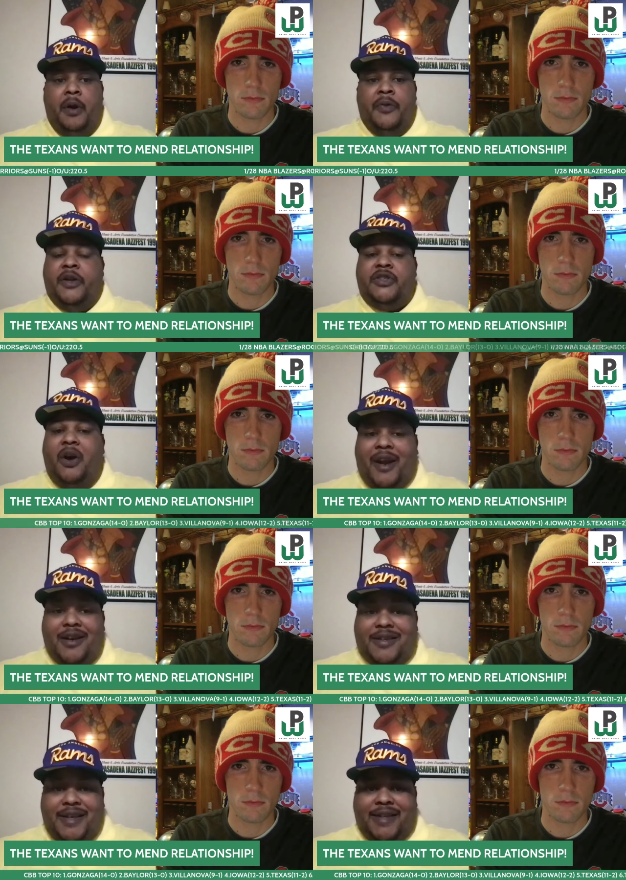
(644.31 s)
Speaker 1: There's no
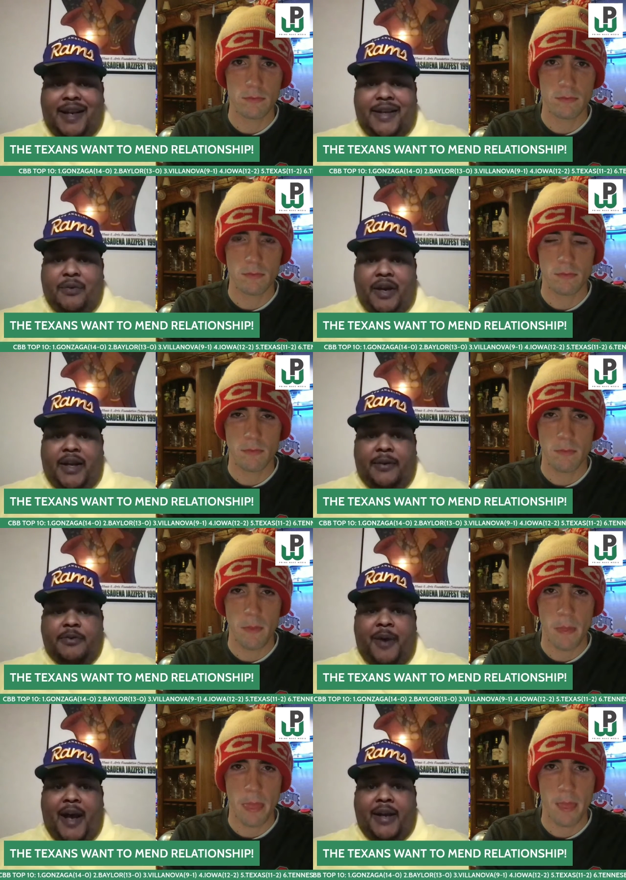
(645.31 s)
guarantees Andy Reid comes
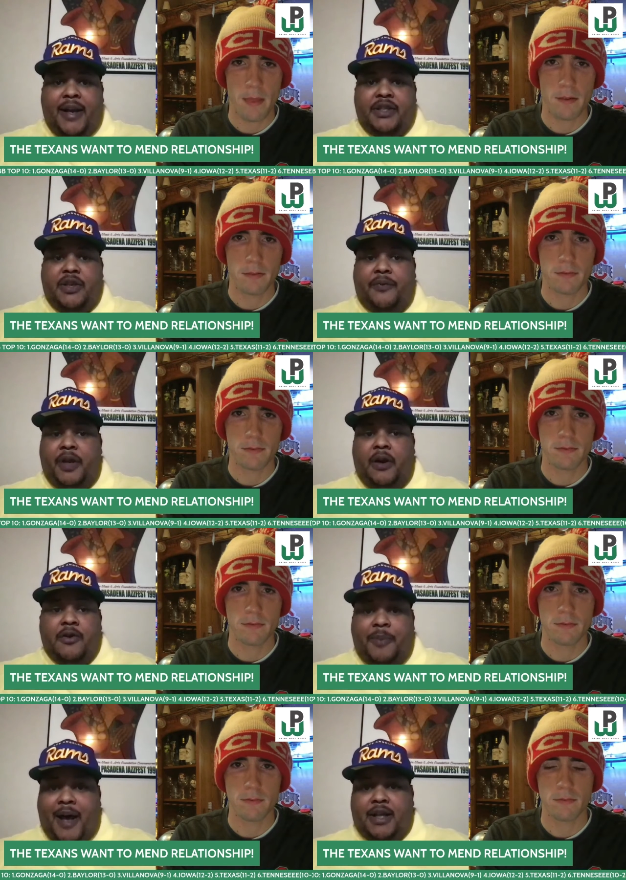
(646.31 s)
back next year if he goes
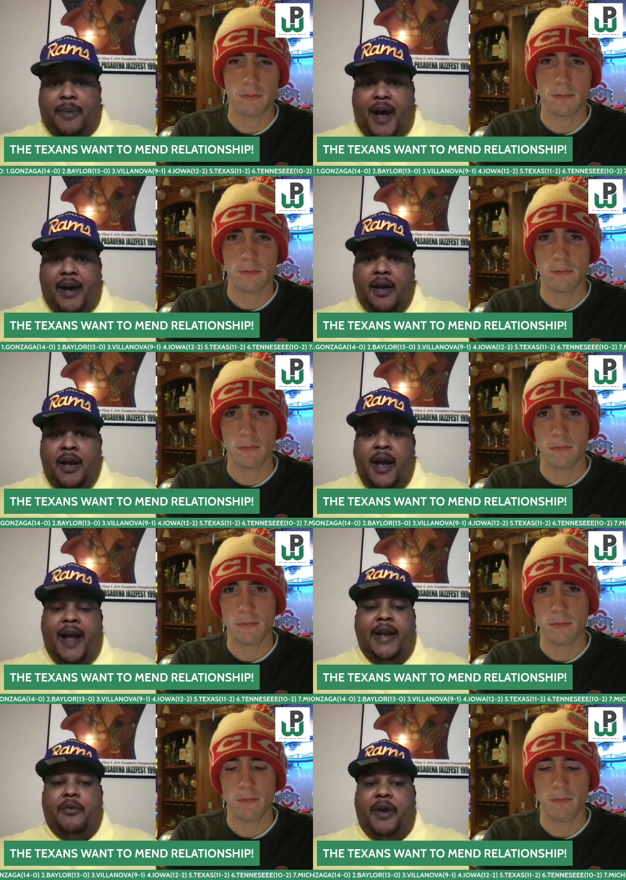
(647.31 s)
back to back.
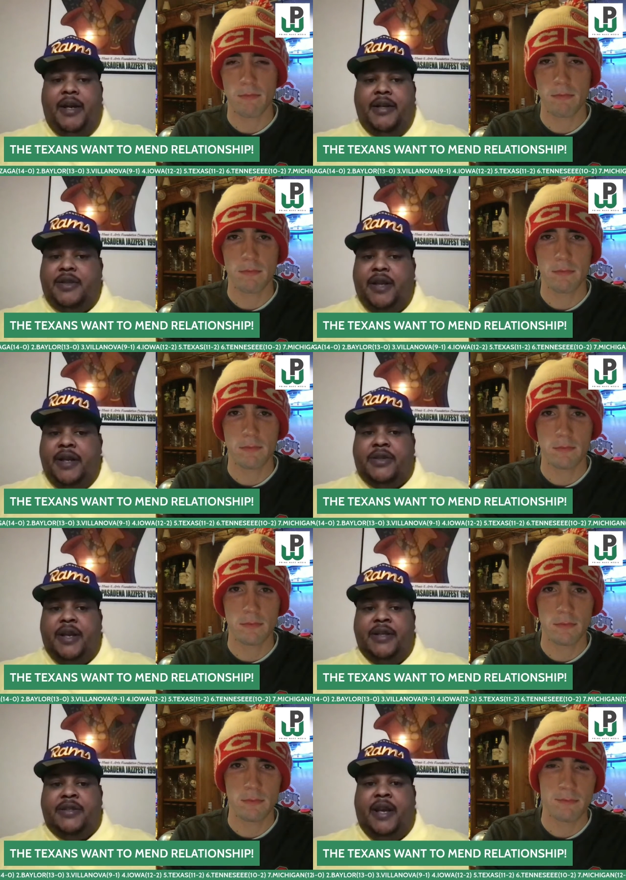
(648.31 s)
Andy Reid is is
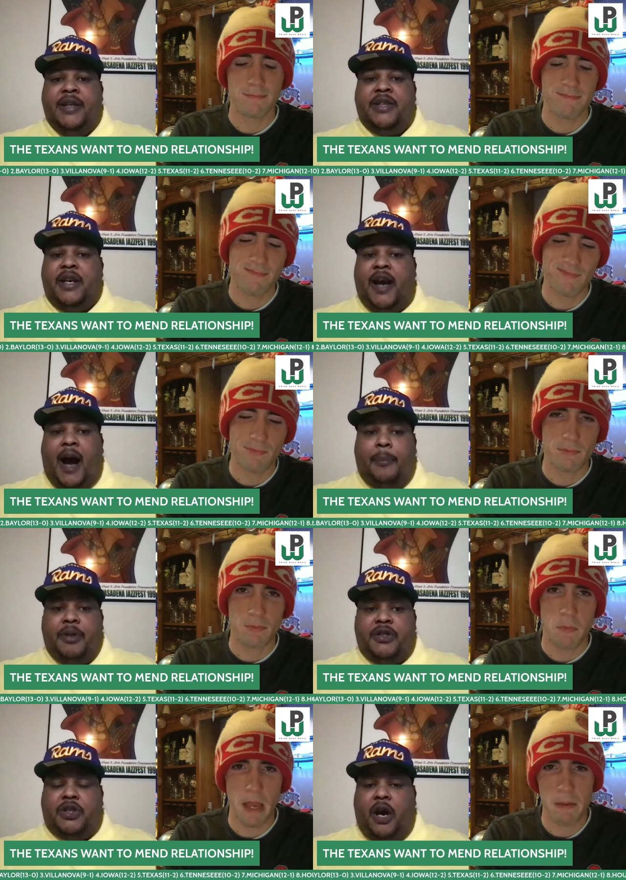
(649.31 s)
is is
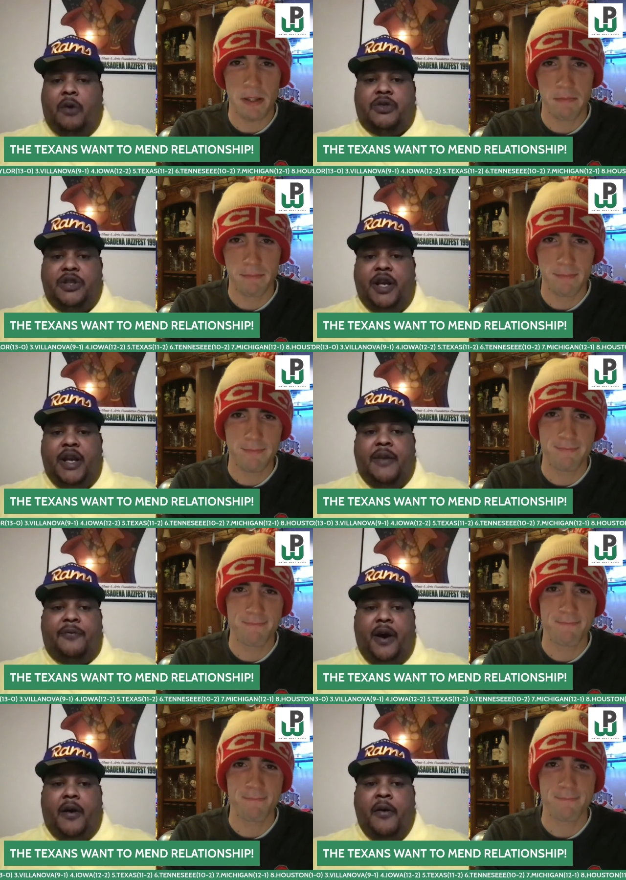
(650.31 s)
accomplished yeah. coach in the
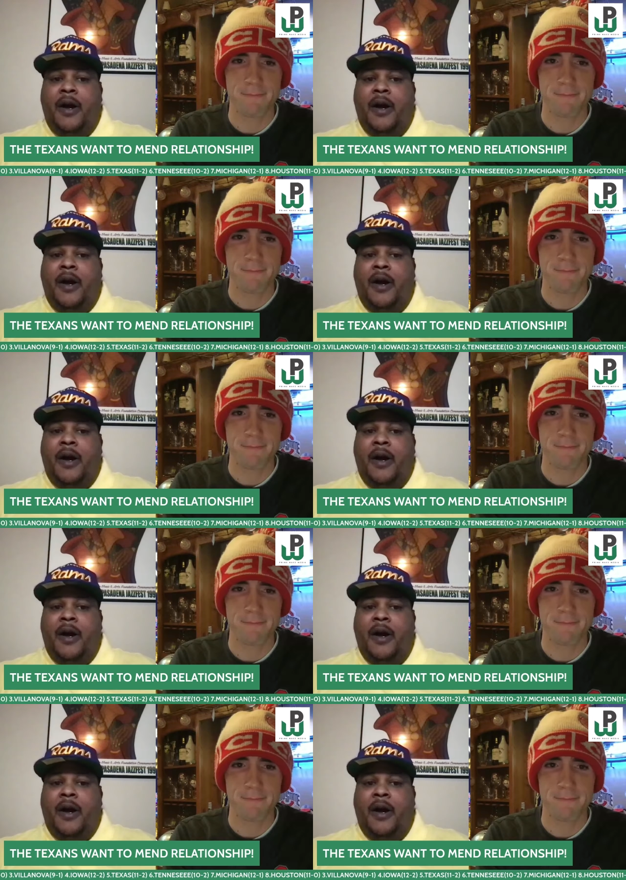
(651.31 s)
NFL.